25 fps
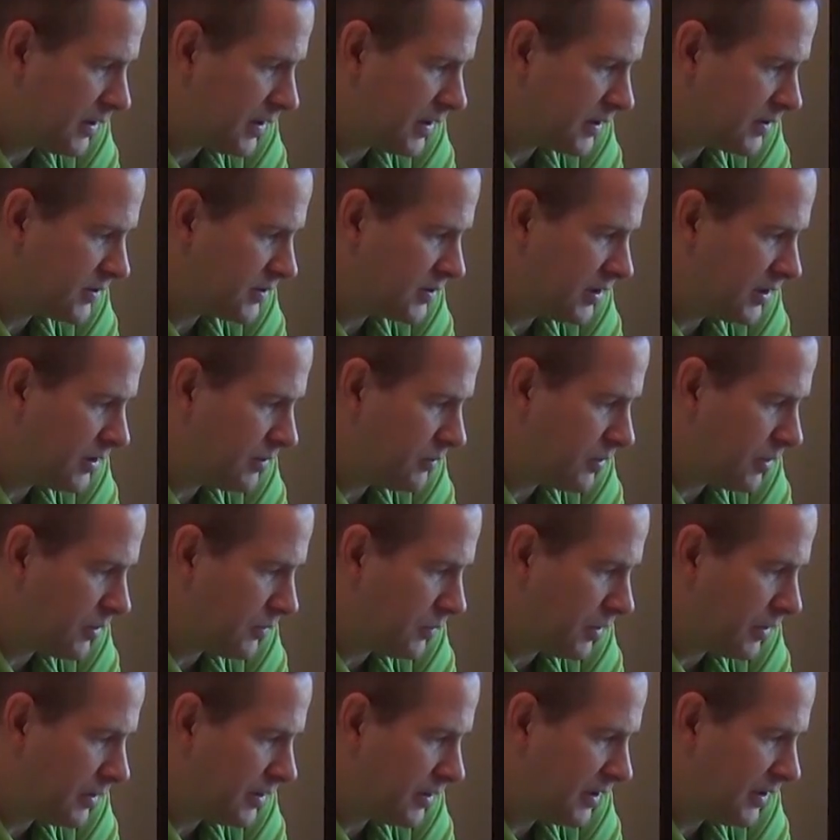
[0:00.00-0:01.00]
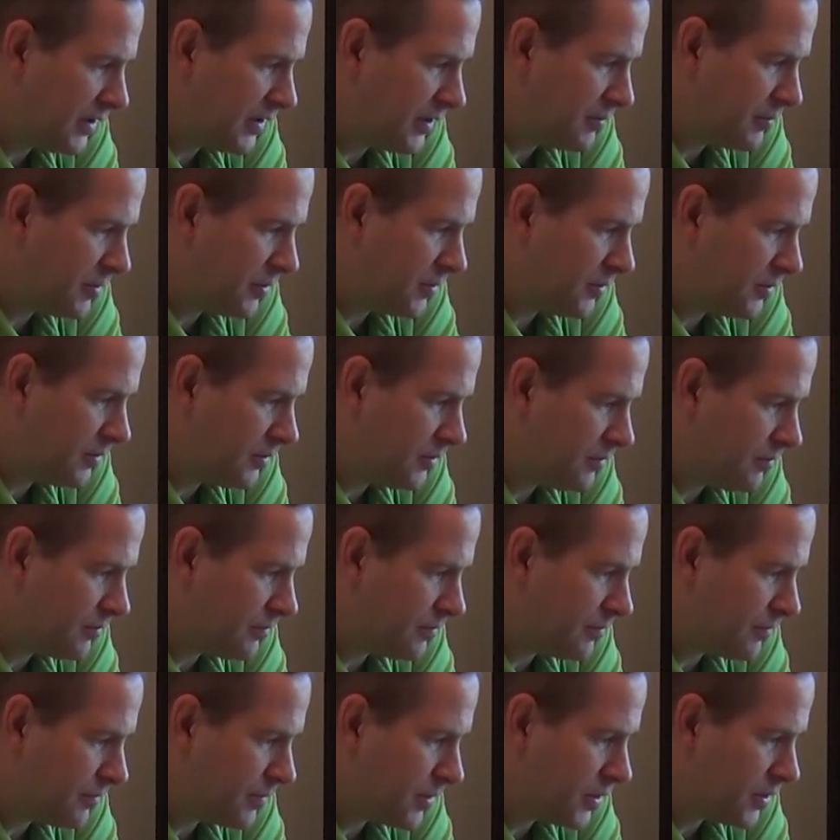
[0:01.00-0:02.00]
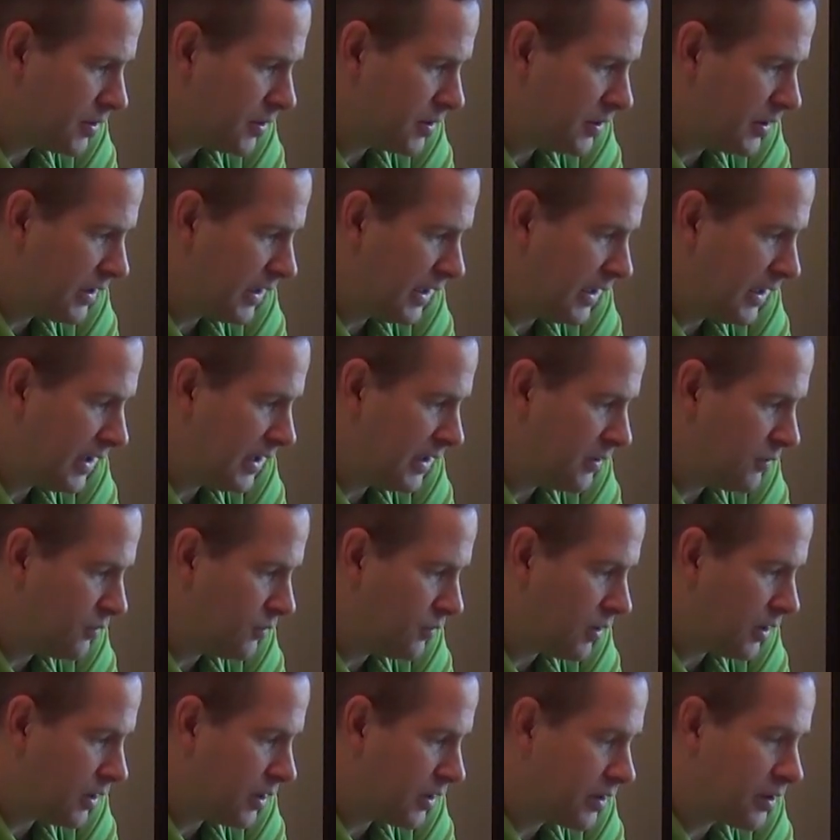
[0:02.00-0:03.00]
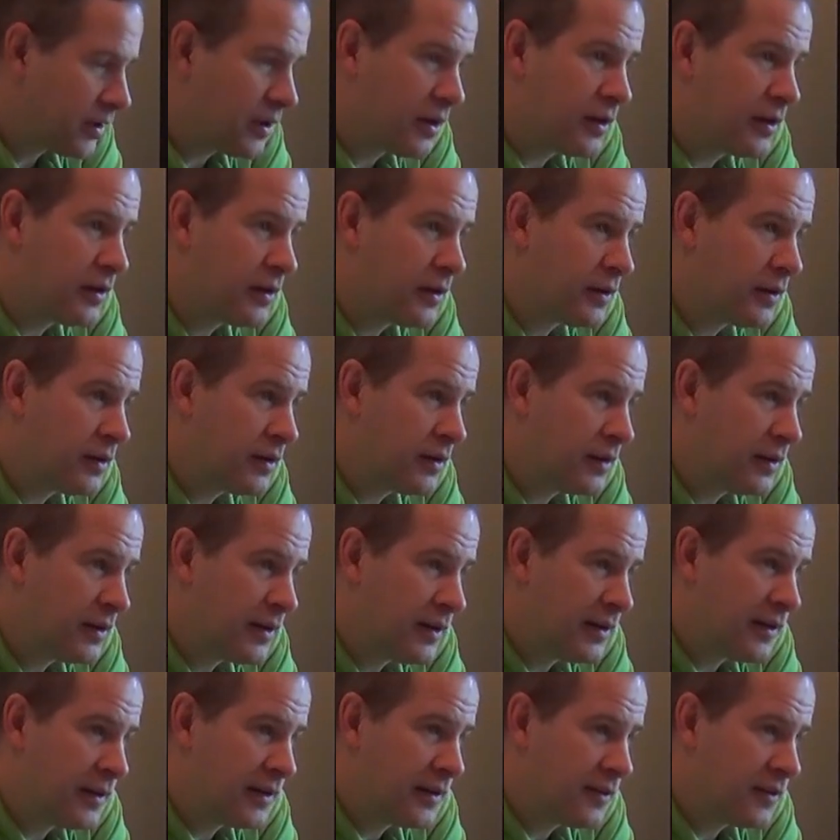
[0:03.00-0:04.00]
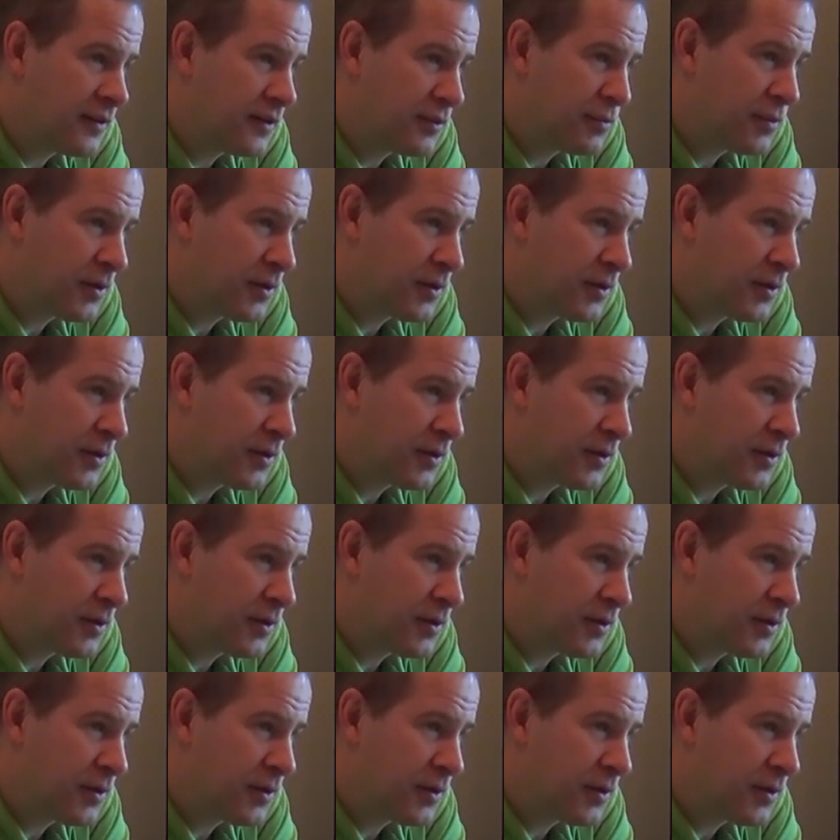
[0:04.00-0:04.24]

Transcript: of their different organ systems. In this clinic, what we find generally,